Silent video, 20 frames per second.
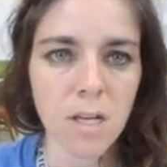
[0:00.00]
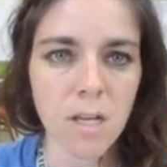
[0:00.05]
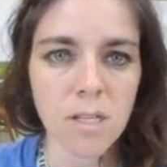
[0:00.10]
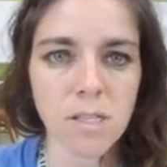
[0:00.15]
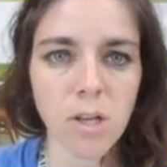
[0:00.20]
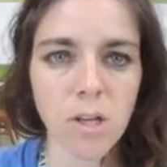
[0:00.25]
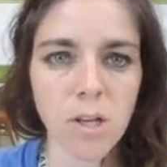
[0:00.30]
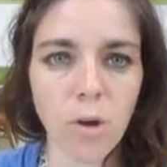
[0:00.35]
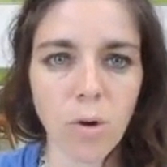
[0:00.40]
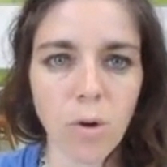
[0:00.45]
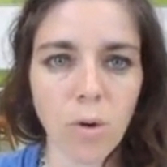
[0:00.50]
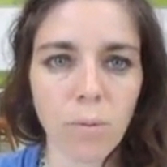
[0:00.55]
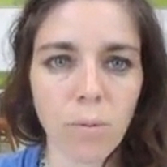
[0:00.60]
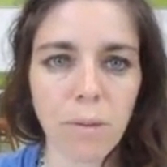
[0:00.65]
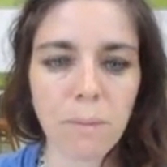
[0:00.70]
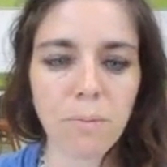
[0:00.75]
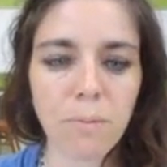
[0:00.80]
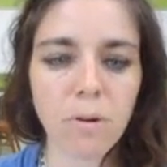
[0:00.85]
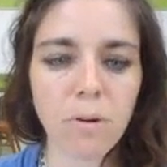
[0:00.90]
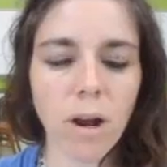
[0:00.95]
So
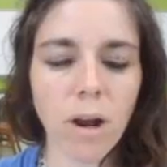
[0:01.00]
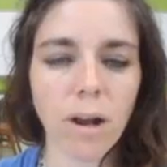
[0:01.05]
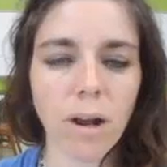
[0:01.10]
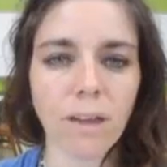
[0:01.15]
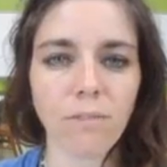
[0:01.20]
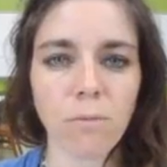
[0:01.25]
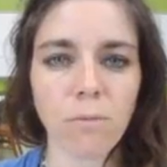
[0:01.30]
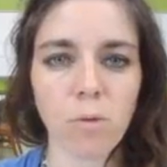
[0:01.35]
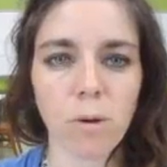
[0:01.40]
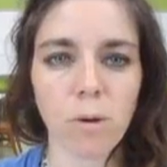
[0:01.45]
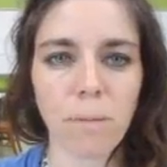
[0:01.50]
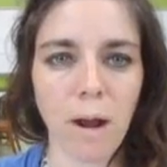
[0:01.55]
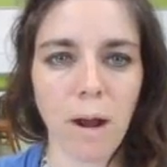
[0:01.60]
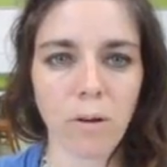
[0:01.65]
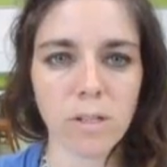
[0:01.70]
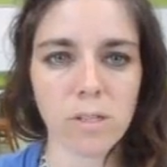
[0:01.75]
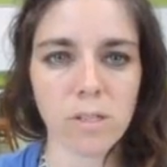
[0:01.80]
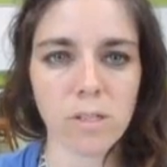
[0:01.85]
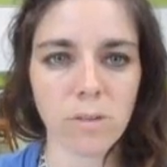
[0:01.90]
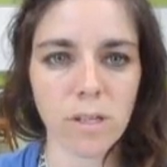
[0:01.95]
people are given more power.
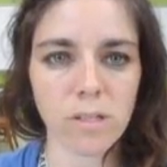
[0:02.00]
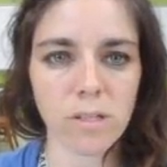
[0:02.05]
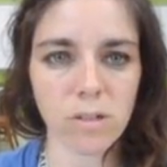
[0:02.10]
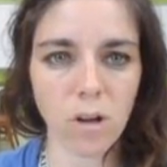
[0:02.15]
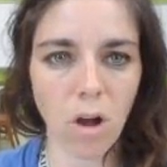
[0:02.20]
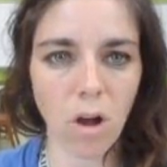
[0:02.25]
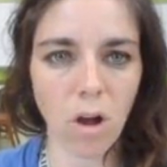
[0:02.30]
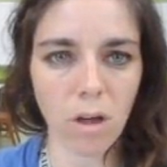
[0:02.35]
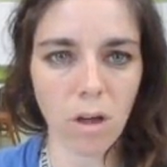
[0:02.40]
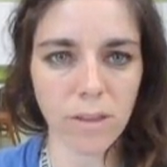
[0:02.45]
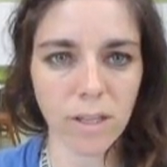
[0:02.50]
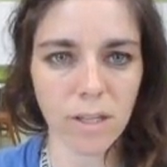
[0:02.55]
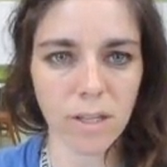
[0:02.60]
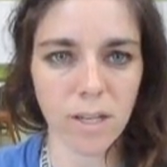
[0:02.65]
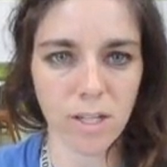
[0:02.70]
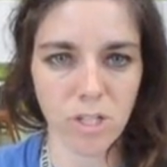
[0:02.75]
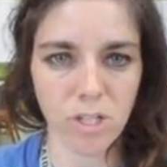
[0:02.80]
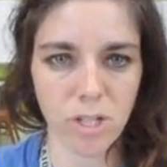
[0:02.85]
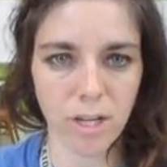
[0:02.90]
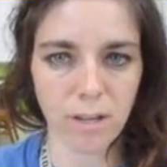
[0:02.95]
So these are all the
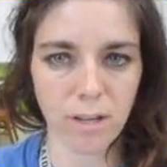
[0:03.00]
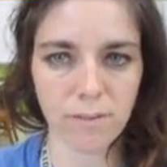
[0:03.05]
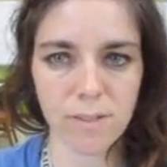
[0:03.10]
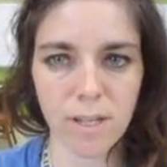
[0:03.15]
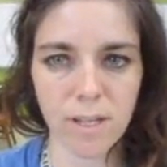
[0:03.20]
initiatives,